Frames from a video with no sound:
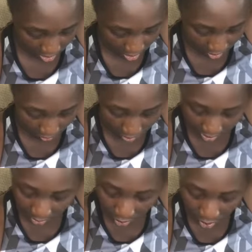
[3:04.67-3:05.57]

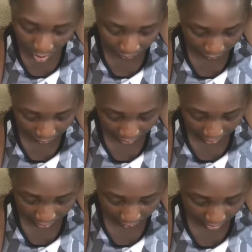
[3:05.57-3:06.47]
Right, so hopefully
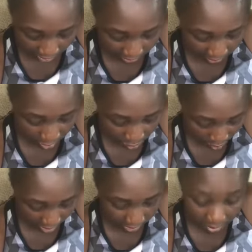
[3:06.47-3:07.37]
you've actually
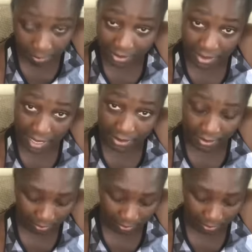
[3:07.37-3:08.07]
read my title.